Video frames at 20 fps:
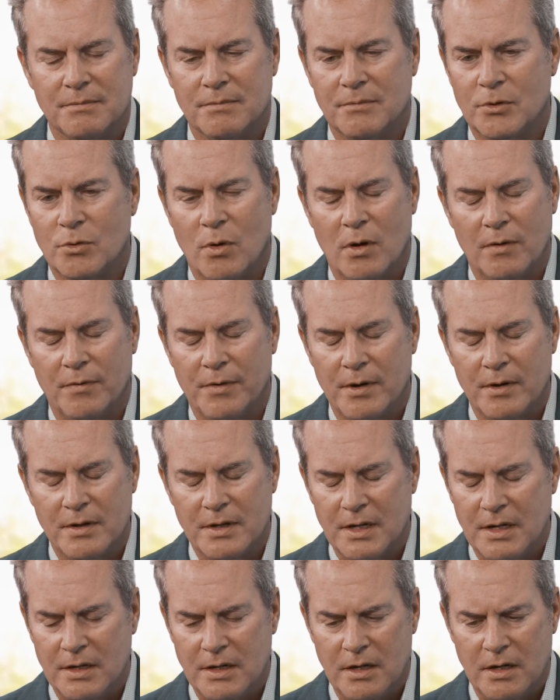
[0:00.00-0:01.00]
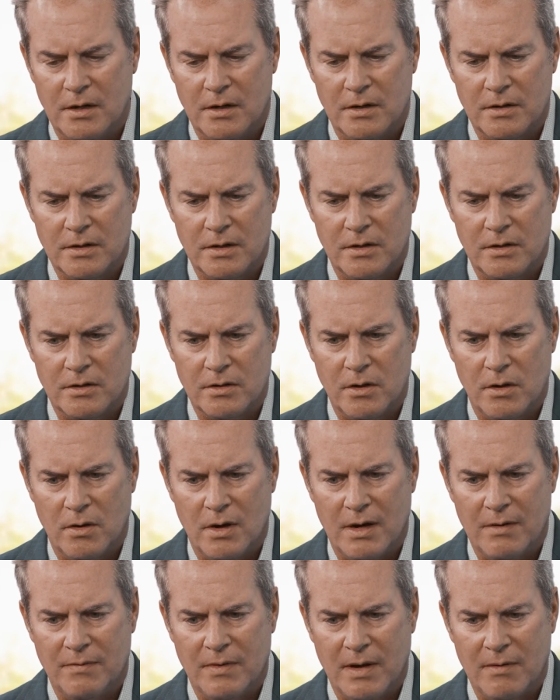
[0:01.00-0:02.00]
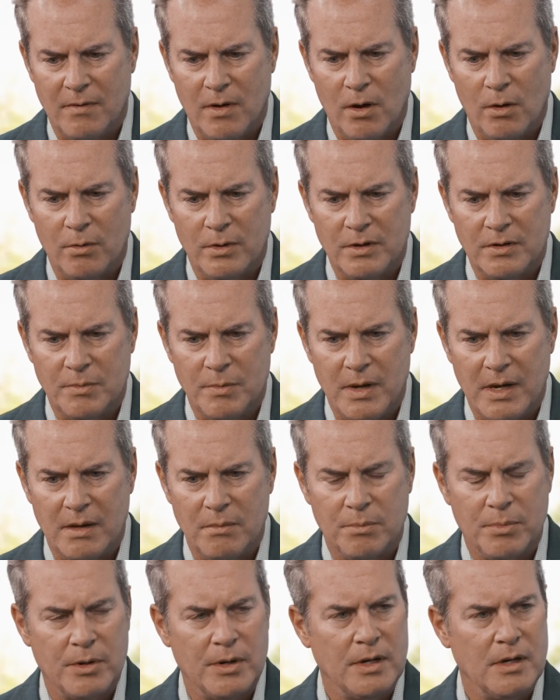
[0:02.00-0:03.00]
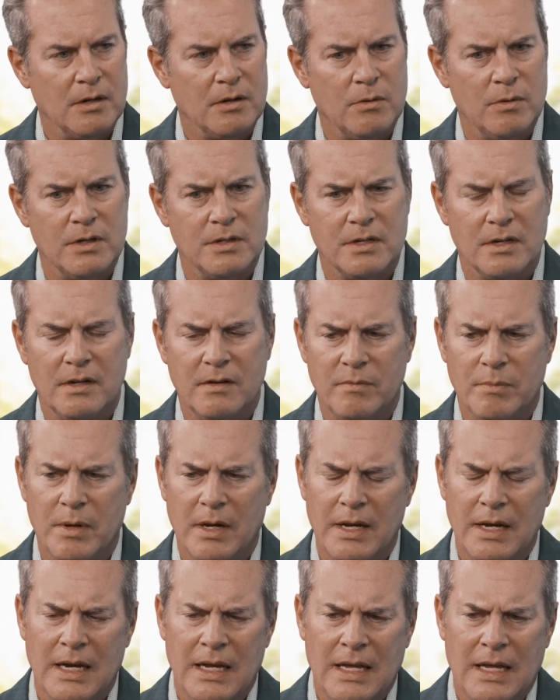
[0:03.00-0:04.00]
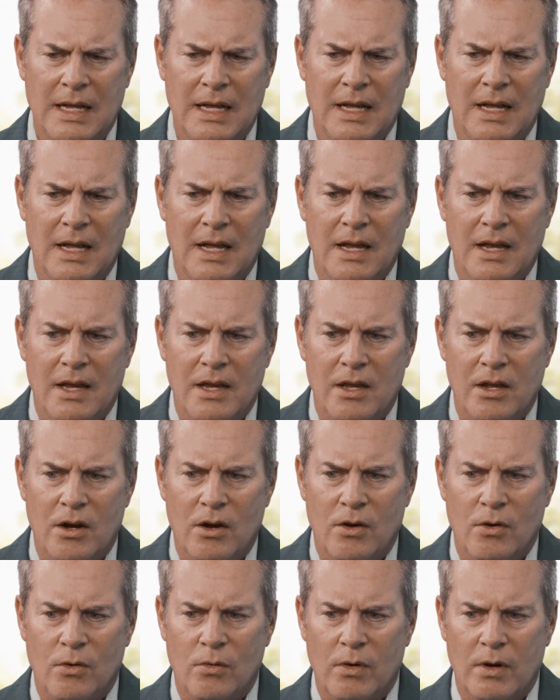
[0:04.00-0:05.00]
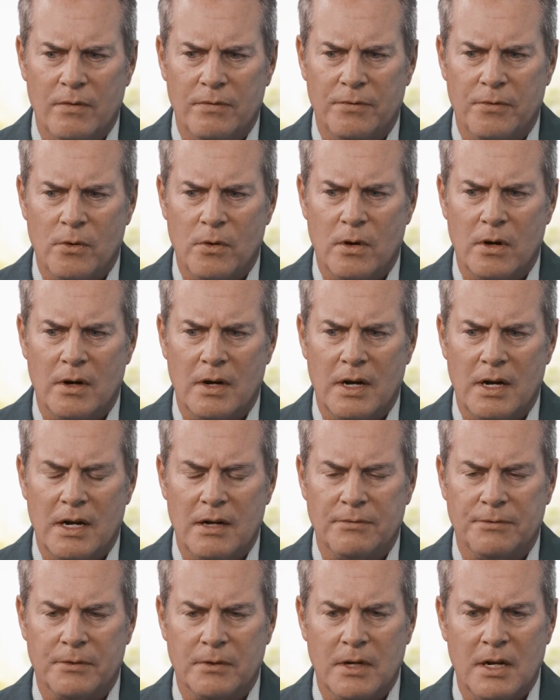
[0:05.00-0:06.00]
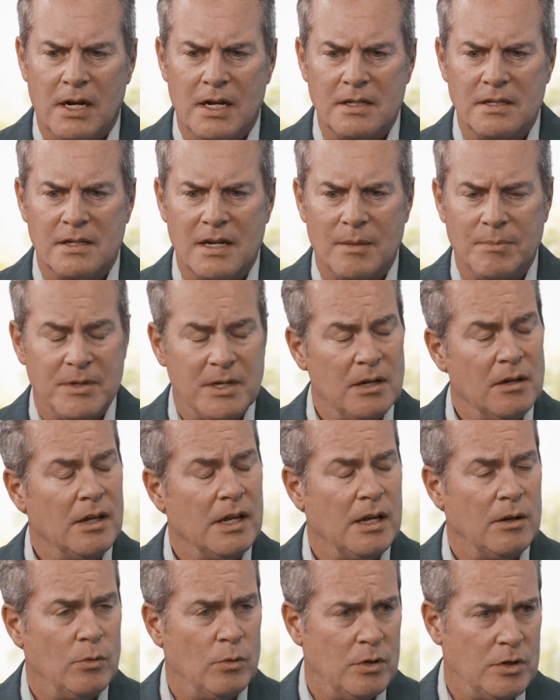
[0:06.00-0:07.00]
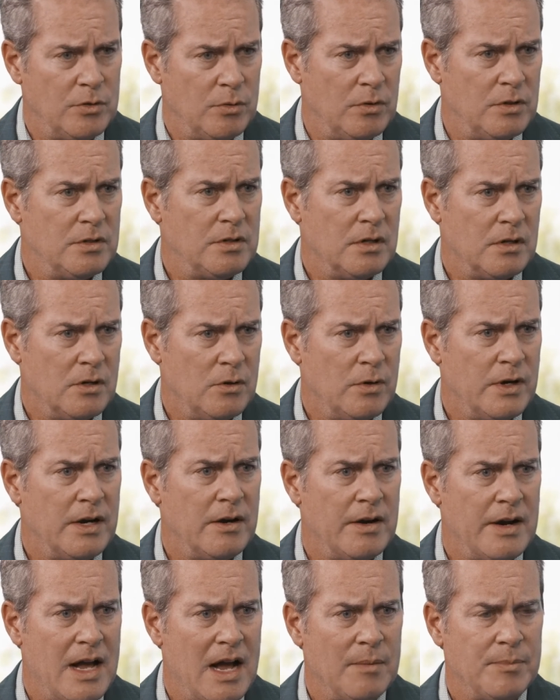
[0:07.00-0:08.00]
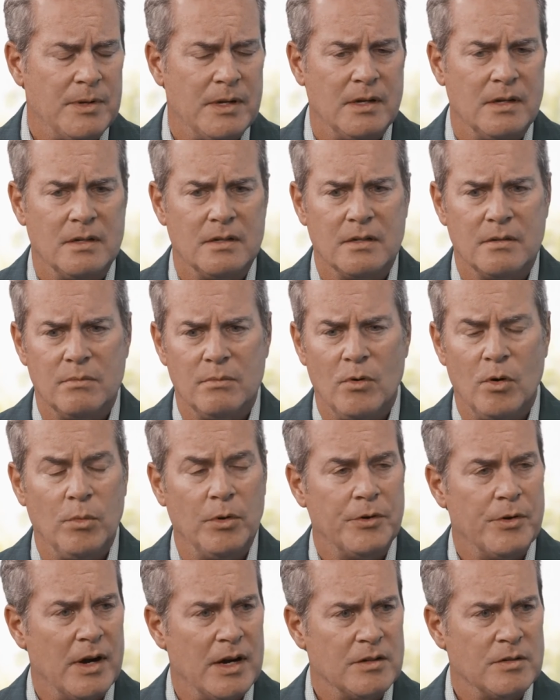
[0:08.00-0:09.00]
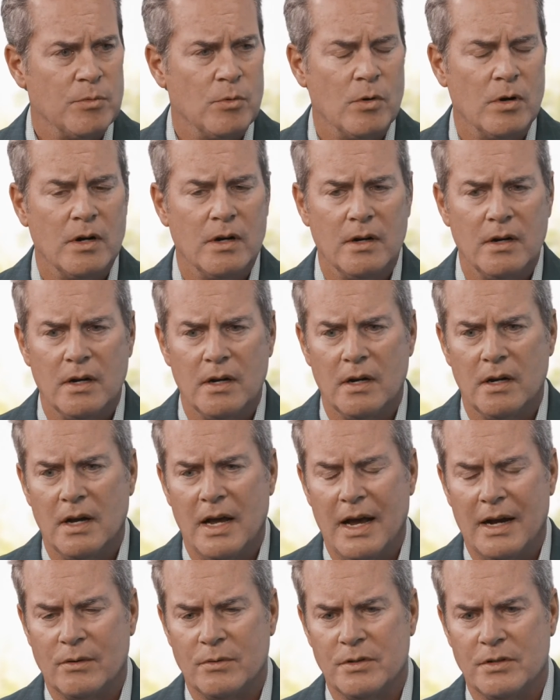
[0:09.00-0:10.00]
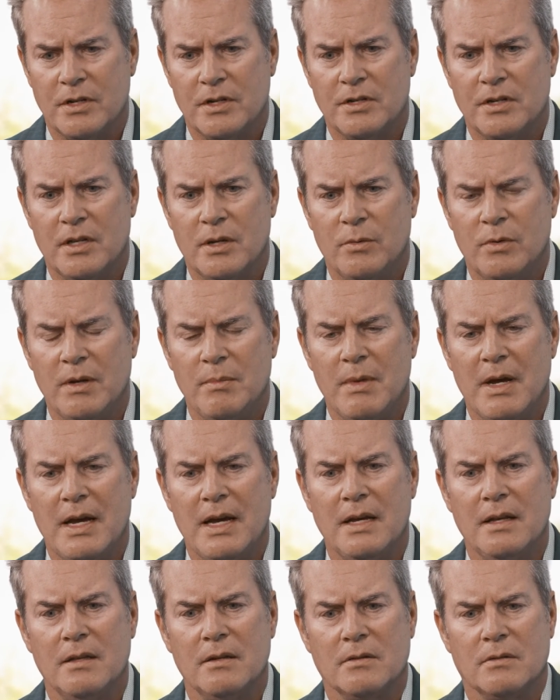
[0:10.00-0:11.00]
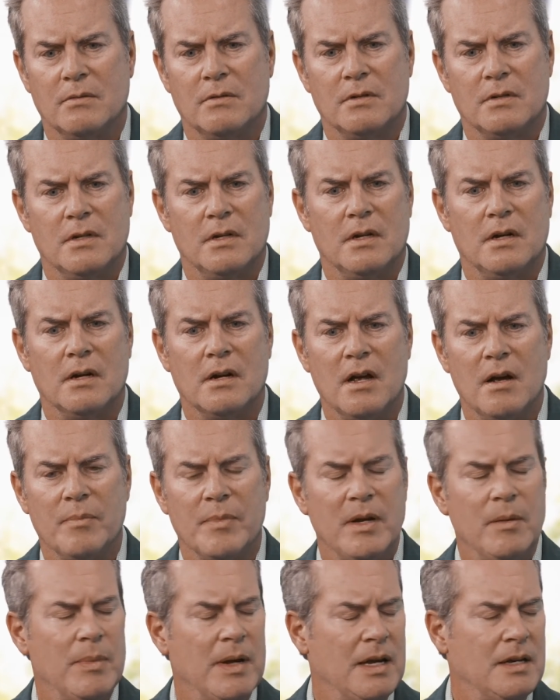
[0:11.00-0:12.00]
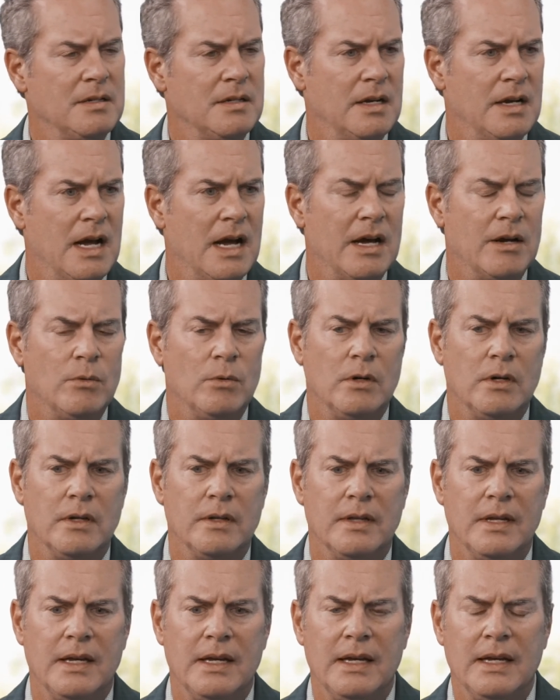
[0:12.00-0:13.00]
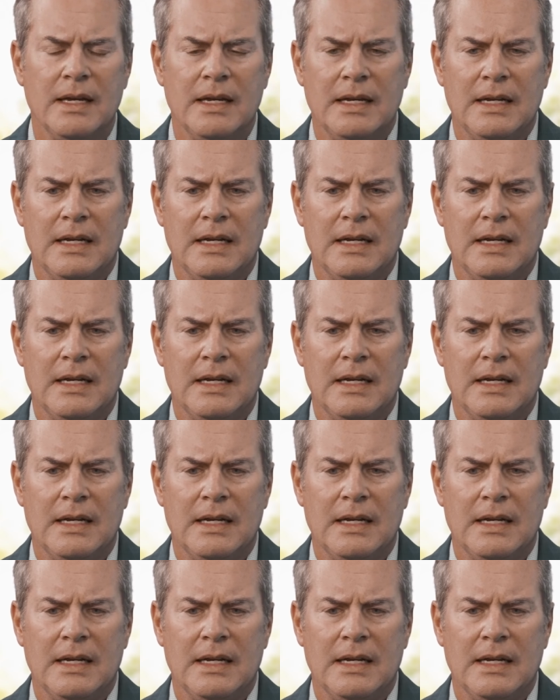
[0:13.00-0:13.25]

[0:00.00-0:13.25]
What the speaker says: 12, 13 years, and so I've always been pretty acquisitive. But for us, Optilian, which was the Coherent Optics mobile transport acquisition that we made, this was a company based in Ottawa. They